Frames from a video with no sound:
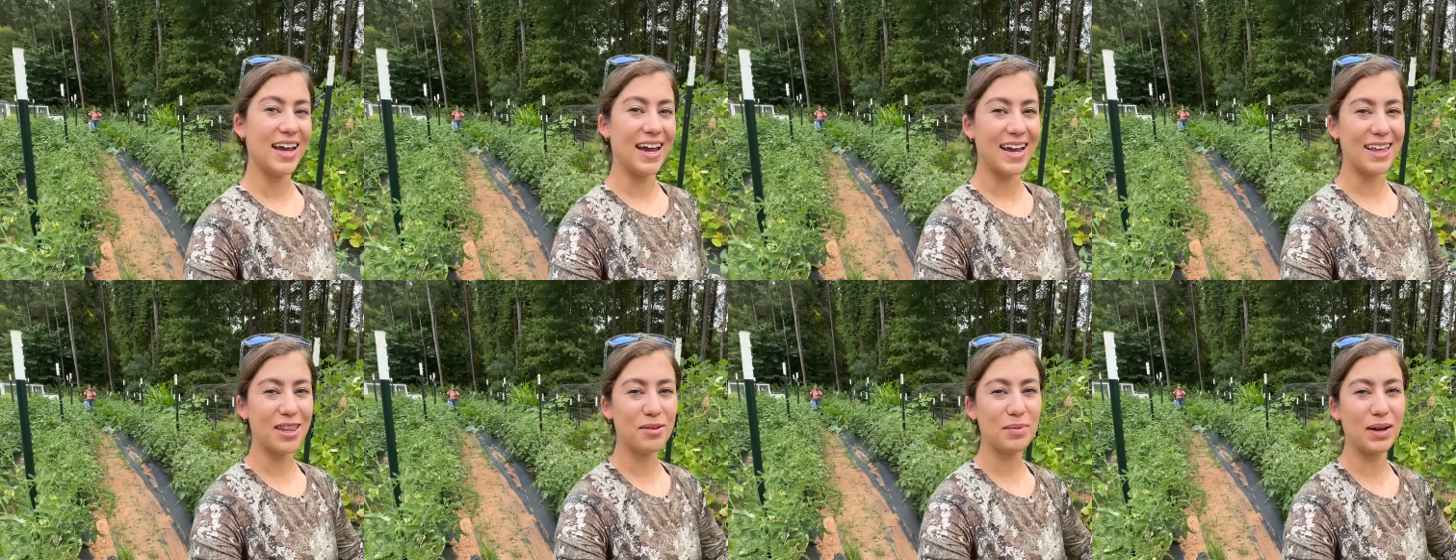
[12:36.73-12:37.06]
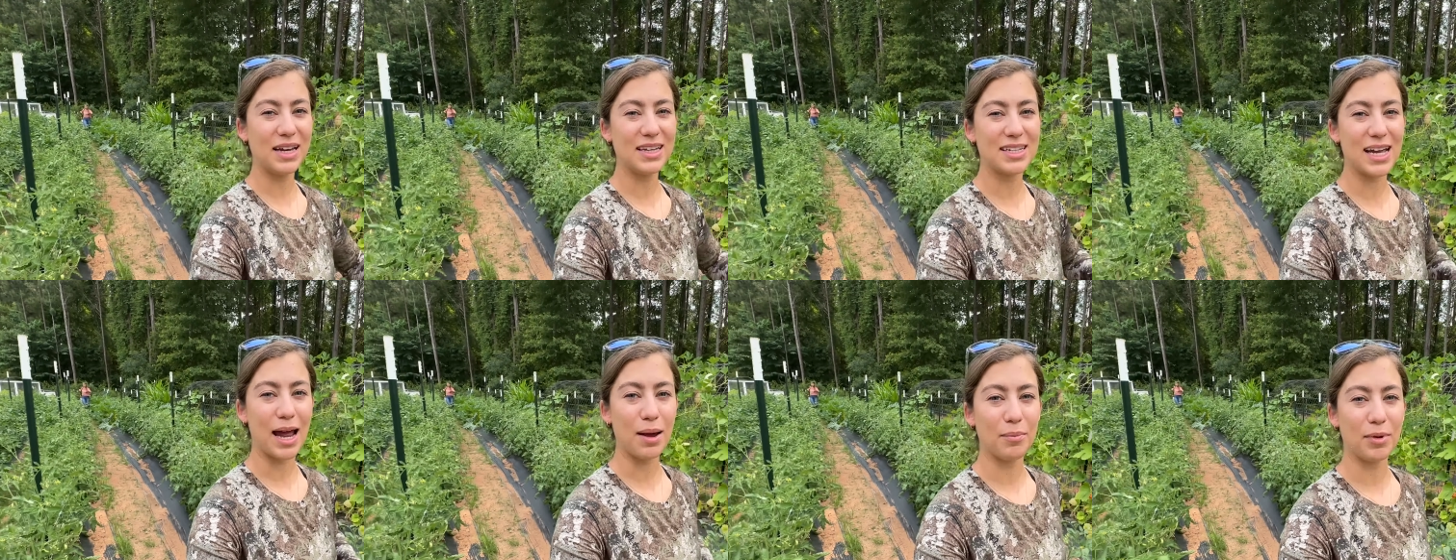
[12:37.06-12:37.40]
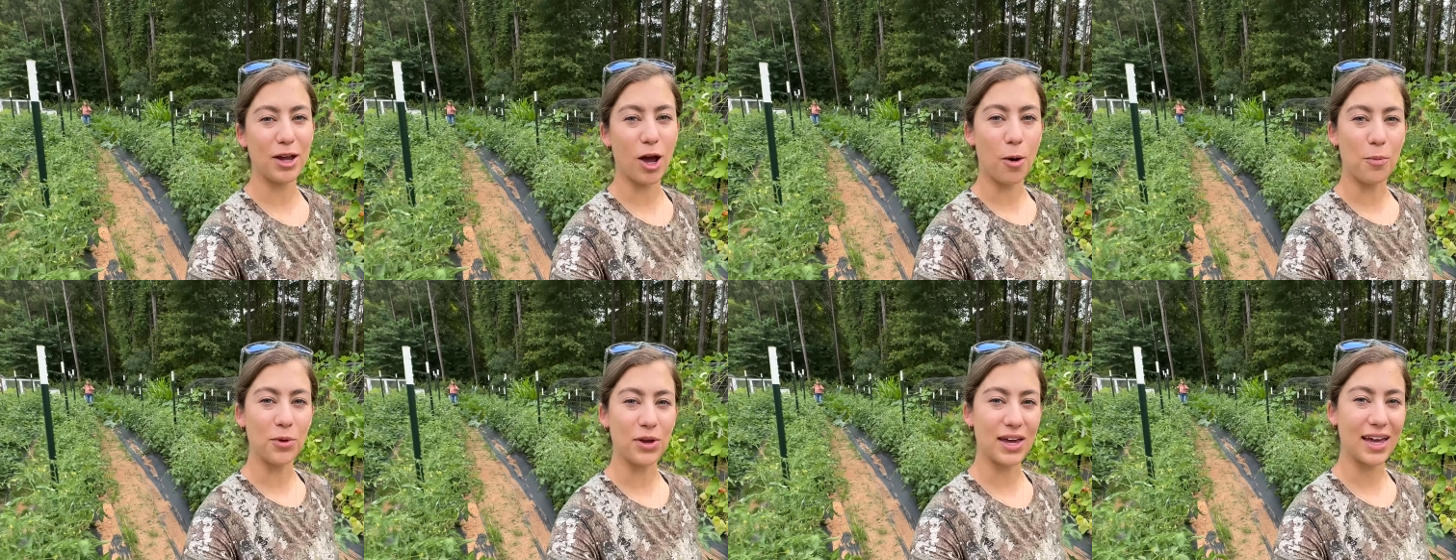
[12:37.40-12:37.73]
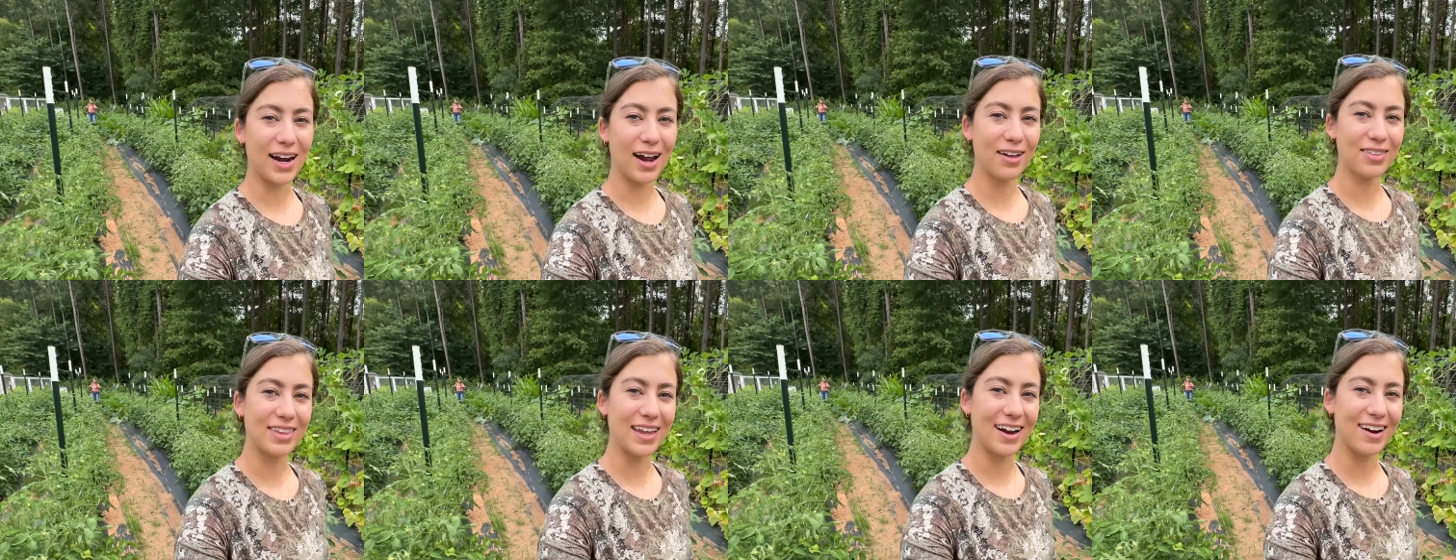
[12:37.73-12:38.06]
In the meantime, we hope you
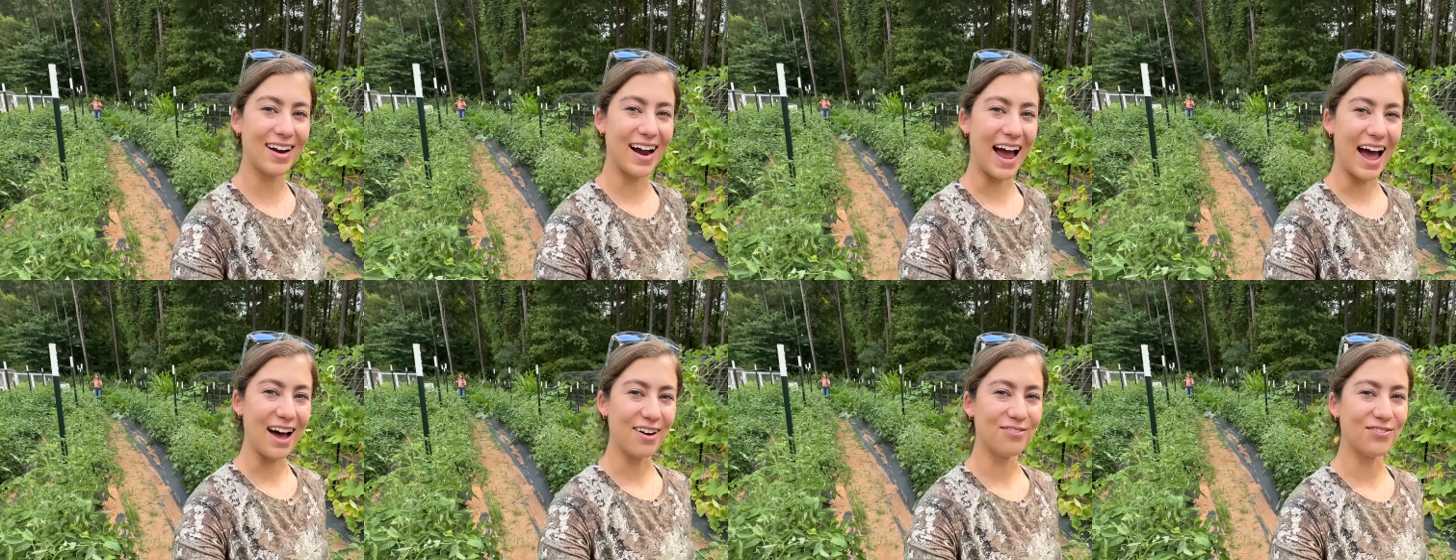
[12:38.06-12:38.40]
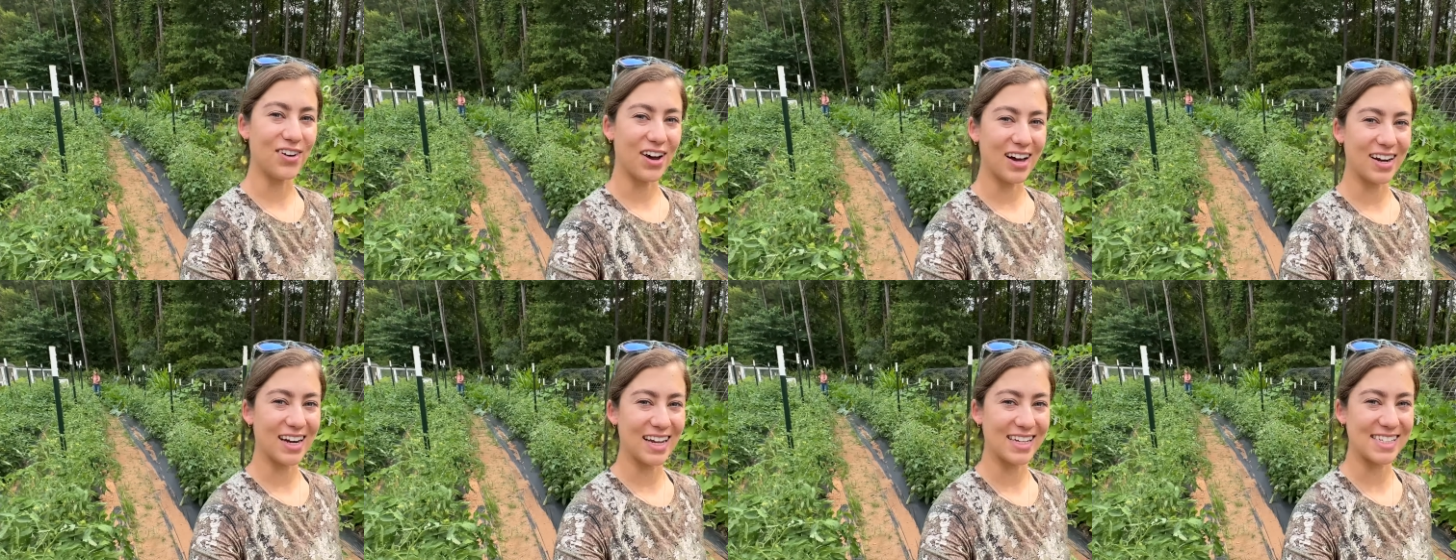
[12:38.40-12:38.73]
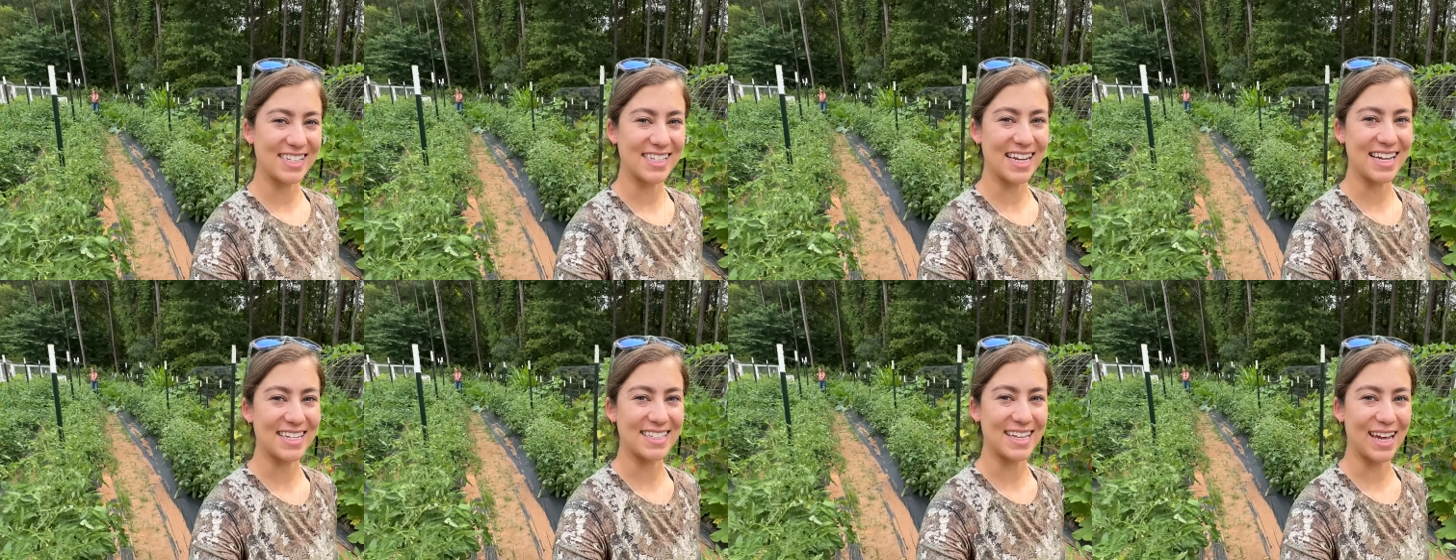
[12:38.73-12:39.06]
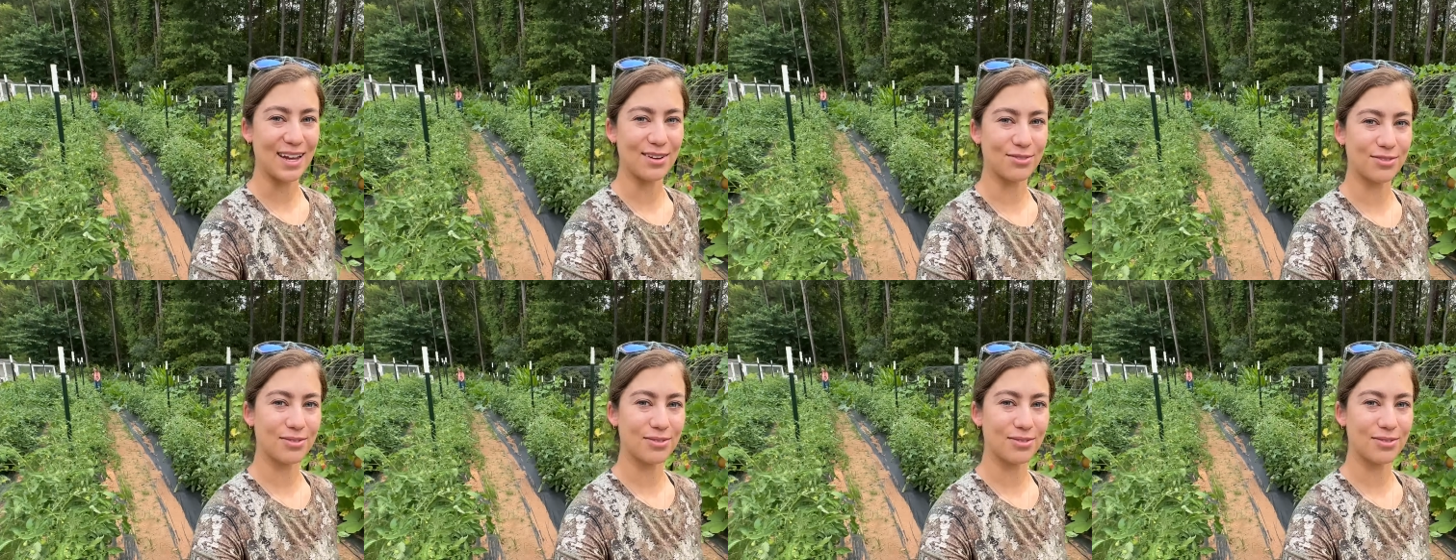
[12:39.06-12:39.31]
get out there, have fun, and stay safe.